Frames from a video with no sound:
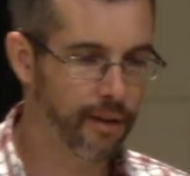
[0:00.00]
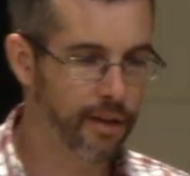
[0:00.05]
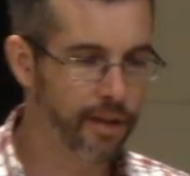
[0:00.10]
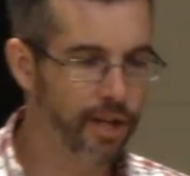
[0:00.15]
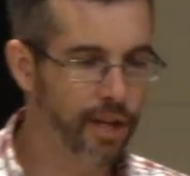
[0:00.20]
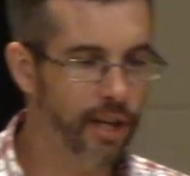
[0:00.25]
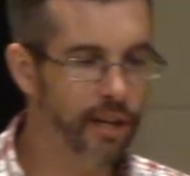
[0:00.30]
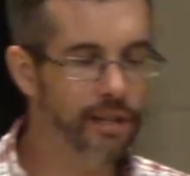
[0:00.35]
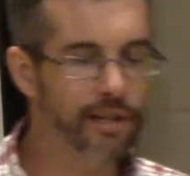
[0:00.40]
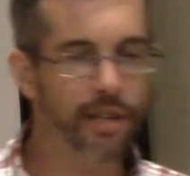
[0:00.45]

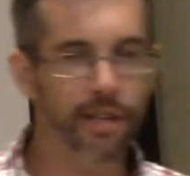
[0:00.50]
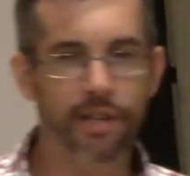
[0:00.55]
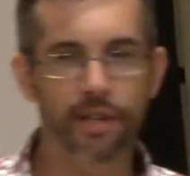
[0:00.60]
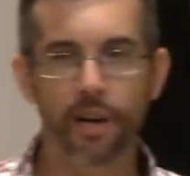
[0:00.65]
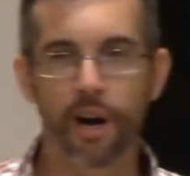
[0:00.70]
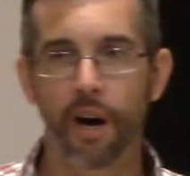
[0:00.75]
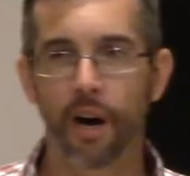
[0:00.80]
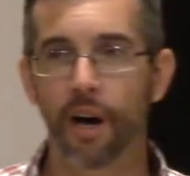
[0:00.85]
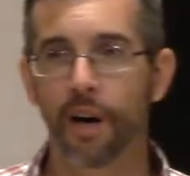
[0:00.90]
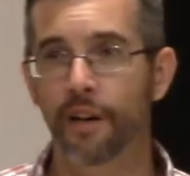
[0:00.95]
Jesus
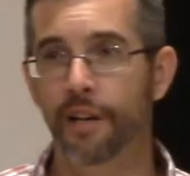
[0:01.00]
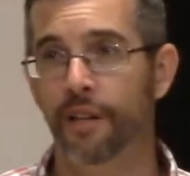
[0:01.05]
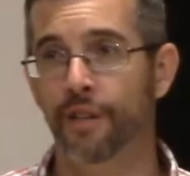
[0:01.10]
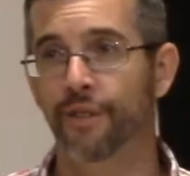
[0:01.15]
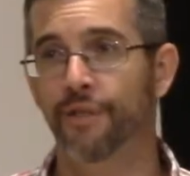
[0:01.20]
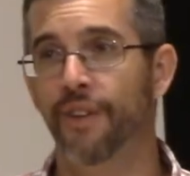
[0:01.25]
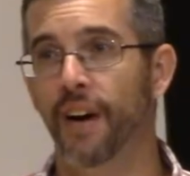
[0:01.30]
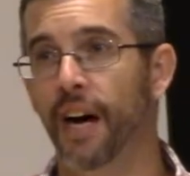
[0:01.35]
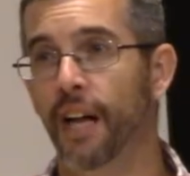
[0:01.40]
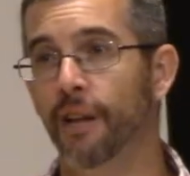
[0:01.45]
called his
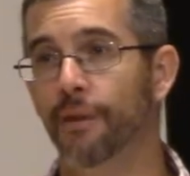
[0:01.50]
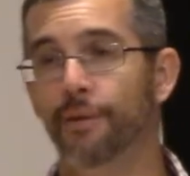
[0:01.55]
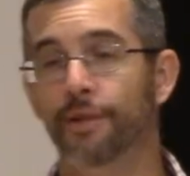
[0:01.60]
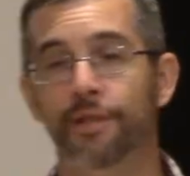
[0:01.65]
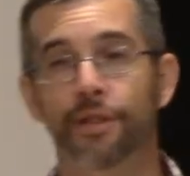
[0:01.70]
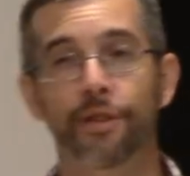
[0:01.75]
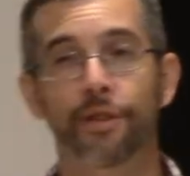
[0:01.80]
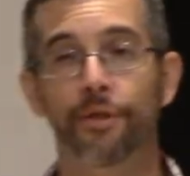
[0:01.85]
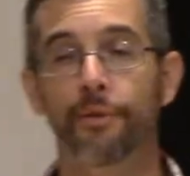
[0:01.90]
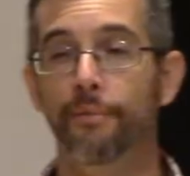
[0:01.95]
followers
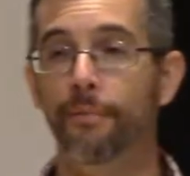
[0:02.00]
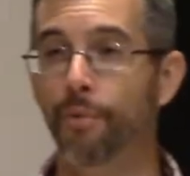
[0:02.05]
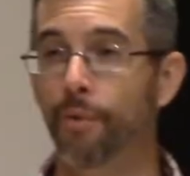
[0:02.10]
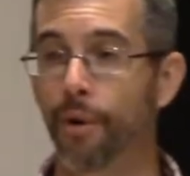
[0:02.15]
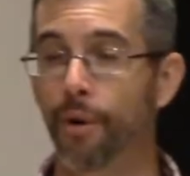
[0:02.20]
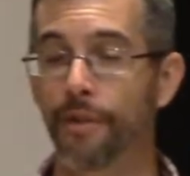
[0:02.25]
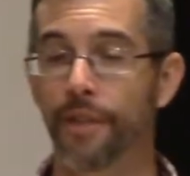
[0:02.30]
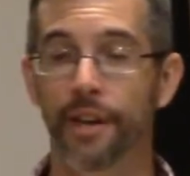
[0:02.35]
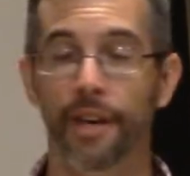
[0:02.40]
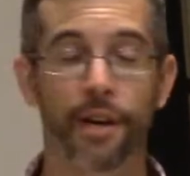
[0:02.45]
to do
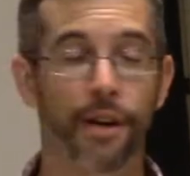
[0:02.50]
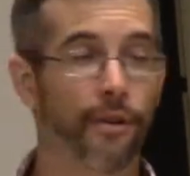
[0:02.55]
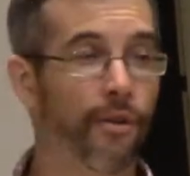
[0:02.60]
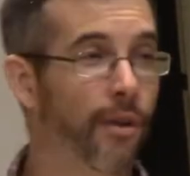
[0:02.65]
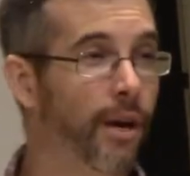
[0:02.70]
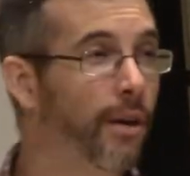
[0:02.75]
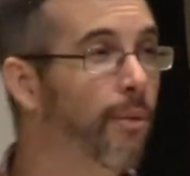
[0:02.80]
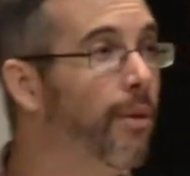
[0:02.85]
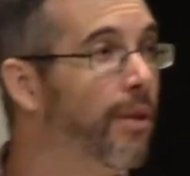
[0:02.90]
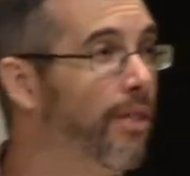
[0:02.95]
more than
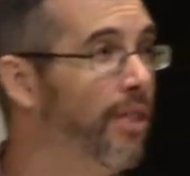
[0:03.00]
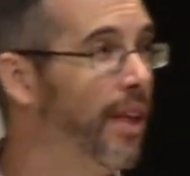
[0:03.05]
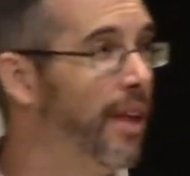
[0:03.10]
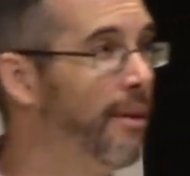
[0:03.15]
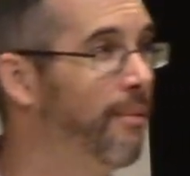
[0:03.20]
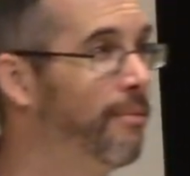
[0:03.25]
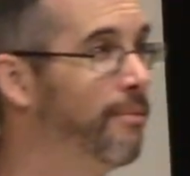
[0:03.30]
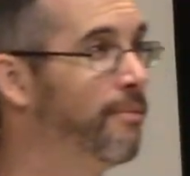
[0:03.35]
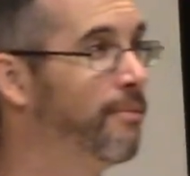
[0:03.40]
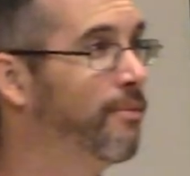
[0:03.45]
agree with
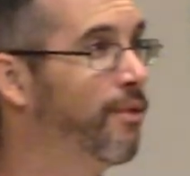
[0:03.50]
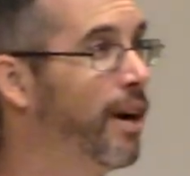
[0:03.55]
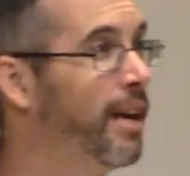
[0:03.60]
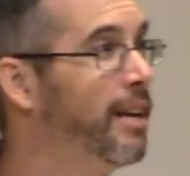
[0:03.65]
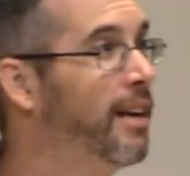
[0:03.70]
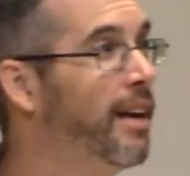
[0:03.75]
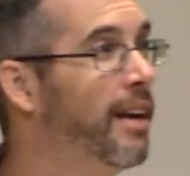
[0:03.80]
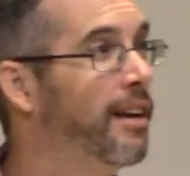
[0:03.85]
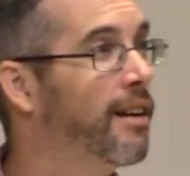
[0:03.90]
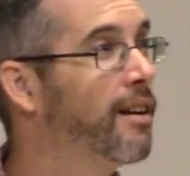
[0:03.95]
him,
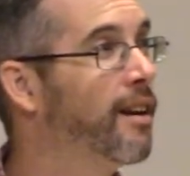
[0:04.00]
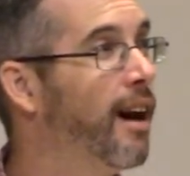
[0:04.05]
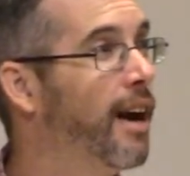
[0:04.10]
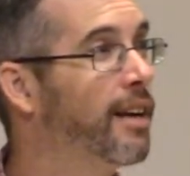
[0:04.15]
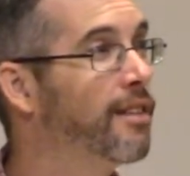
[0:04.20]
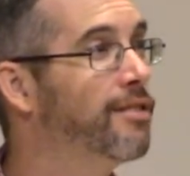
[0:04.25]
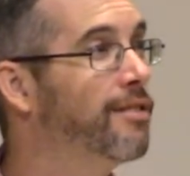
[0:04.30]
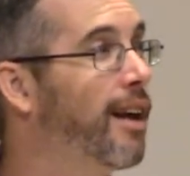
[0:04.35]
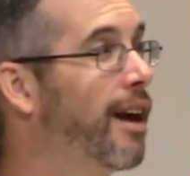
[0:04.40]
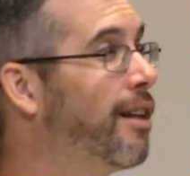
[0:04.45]
right? God
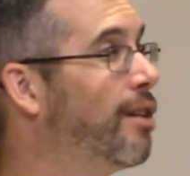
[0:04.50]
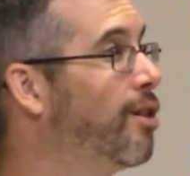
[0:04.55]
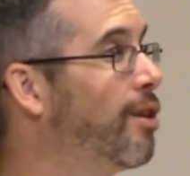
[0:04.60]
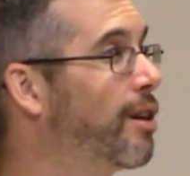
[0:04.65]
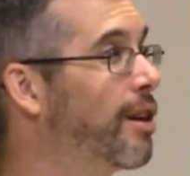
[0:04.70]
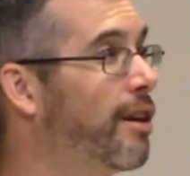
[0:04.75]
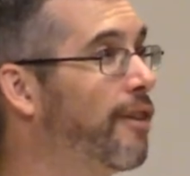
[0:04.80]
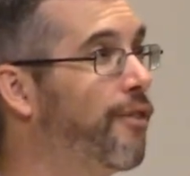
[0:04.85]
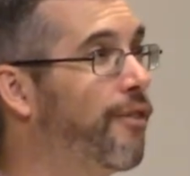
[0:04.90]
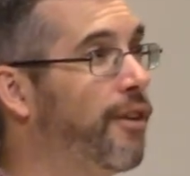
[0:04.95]
is not
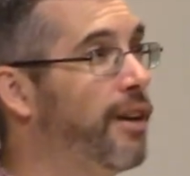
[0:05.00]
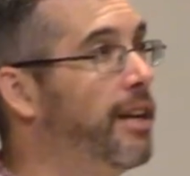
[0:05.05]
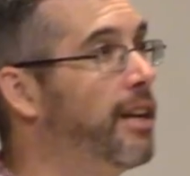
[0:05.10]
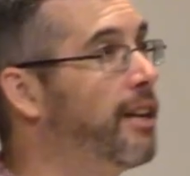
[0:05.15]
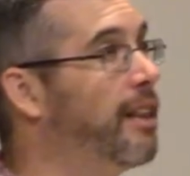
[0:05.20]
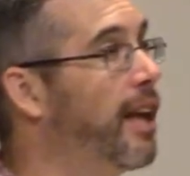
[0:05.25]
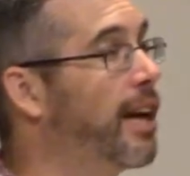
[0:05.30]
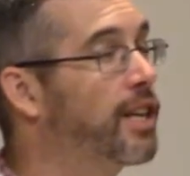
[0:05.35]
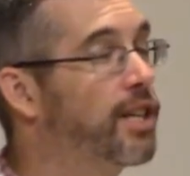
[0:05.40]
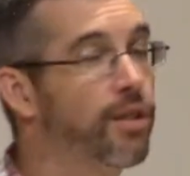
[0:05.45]
looking for
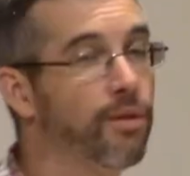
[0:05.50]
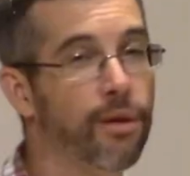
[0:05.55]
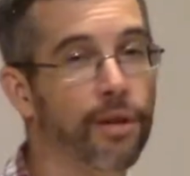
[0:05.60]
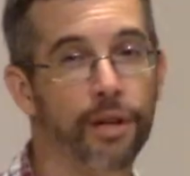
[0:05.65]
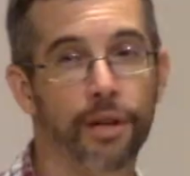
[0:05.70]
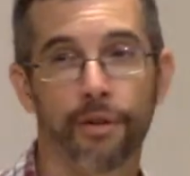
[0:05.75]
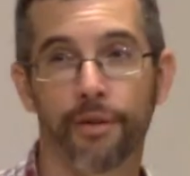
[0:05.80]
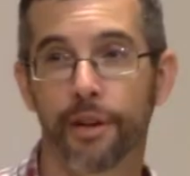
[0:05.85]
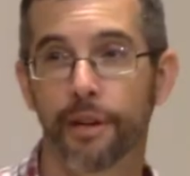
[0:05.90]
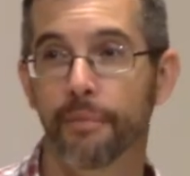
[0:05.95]
intellectual
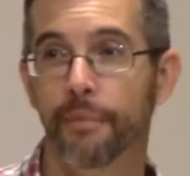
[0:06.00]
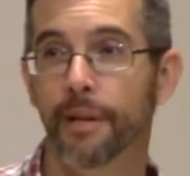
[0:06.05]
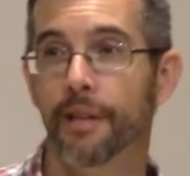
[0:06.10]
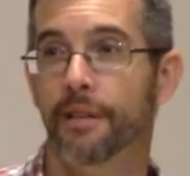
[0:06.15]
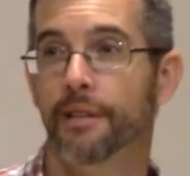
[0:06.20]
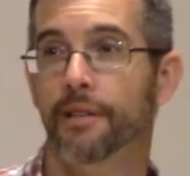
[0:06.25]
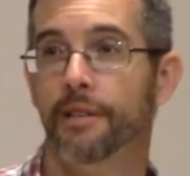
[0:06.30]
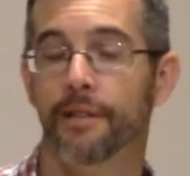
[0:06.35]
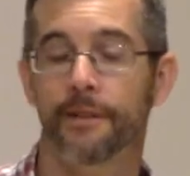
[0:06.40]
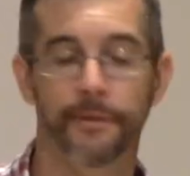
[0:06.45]

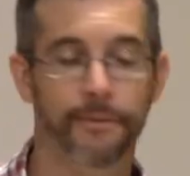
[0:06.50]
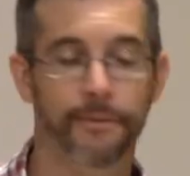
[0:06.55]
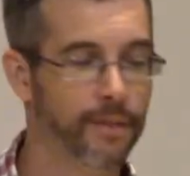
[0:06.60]
agreement.